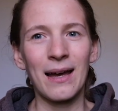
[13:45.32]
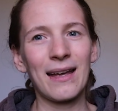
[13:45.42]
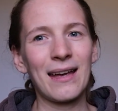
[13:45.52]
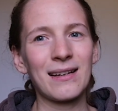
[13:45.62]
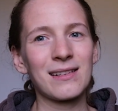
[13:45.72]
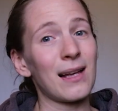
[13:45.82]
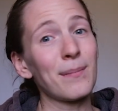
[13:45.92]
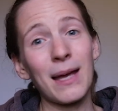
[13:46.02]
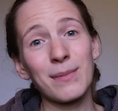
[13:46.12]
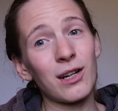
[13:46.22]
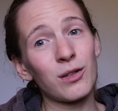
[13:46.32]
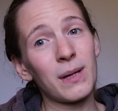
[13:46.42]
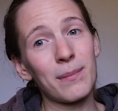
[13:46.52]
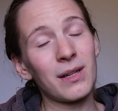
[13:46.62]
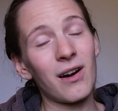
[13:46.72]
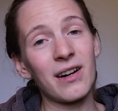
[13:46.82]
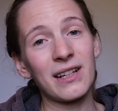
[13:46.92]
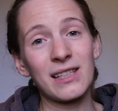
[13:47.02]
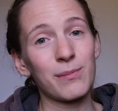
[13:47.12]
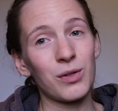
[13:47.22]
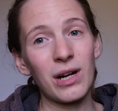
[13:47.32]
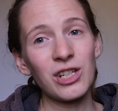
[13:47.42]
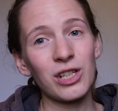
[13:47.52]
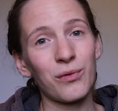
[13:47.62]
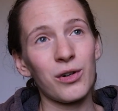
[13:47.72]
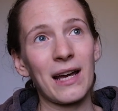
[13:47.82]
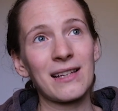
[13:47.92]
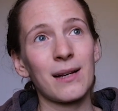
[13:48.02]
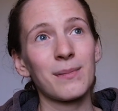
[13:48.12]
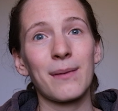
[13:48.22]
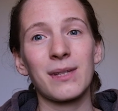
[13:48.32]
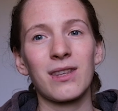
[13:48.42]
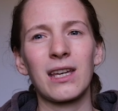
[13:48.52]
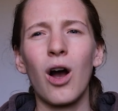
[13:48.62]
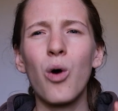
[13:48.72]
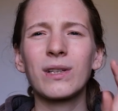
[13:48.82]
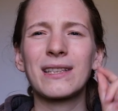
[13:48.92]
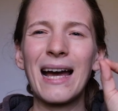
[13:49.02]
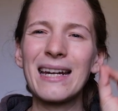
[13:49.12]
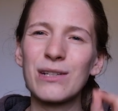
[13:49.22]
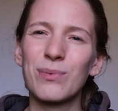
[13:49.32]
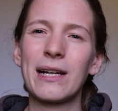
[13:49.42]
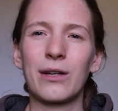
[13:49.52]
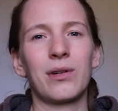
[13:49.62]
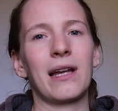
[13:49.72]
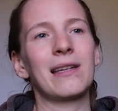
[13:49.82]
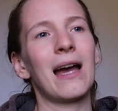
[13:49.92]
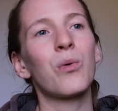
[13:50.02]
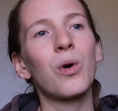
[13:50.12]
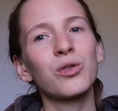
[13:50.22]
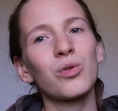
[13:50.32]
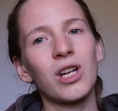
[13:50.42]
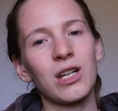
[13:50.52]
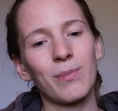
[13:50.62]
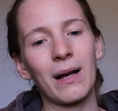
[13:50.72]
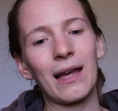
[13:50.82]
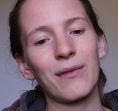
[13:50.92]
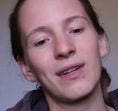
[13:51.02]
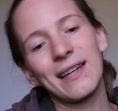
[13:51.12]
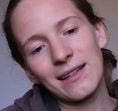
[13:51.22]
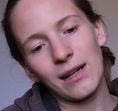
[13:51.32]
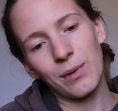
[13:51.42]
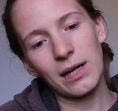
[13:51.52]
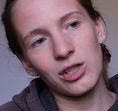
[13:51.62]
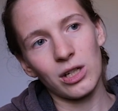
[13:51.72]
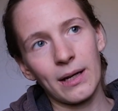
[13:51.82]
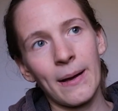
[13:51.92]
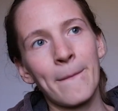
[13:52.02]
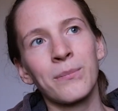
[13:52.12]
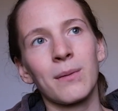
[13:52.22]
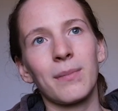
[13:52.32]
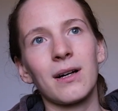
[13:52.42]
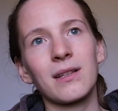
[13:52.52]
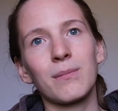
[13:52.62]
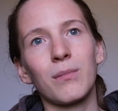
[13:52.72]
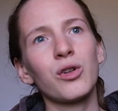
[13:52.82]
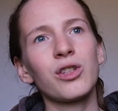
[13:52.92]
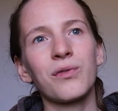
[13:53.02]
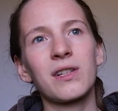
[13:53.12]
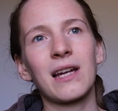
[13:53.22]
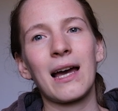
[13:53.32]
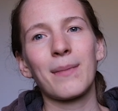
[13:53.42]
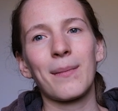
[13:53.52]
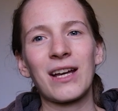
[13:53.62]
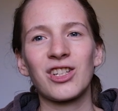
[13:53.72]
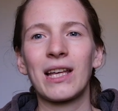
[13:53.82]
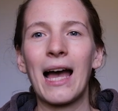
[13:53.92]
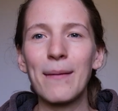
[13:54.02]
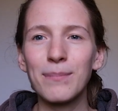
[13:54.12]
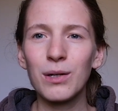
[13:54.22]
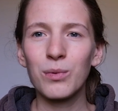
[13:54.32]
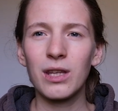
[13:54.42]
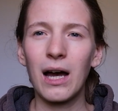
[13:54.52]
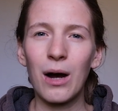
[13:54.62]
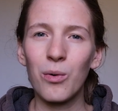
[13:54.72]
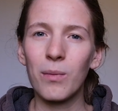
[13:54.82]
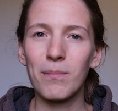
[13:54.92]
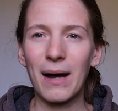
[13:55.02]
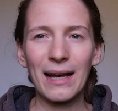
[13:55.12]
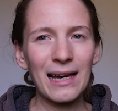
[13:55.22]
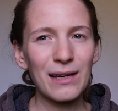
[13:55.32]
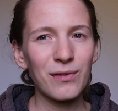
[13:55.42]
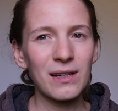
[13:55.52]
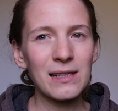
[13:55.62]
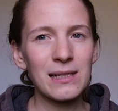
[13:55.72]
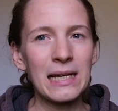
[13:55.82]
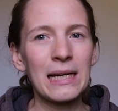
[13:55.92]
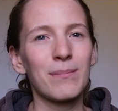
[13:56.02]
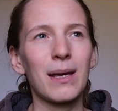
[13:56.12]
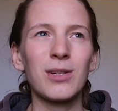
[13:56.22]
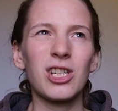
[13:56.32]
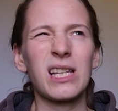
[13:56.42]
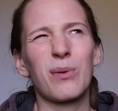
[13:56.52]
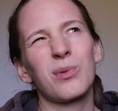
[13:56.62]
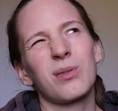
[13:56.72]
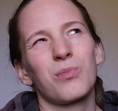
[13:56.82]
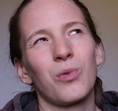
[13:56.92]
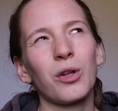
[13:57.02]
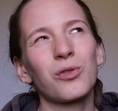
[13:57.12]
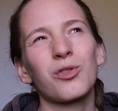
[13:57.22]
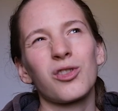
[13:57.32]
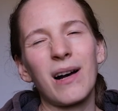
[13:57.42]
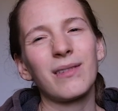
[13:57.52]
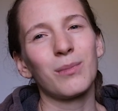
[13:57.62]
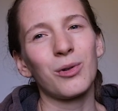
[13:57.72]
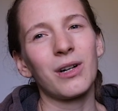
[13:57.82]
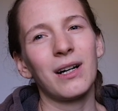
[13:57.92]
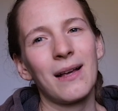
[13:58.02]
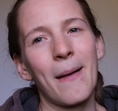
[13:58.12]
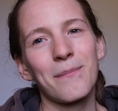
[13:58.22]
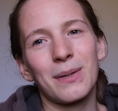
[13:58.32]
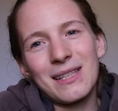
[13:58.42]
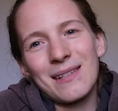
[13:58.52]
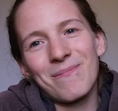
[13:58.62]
And sometimes other people are an inspiration for that. Sometimes I think, oh, that is really a good idea. I want to change my life in that direction. But most of the time I'm actually happy with how my life is. Maybe just I would want to travel more. But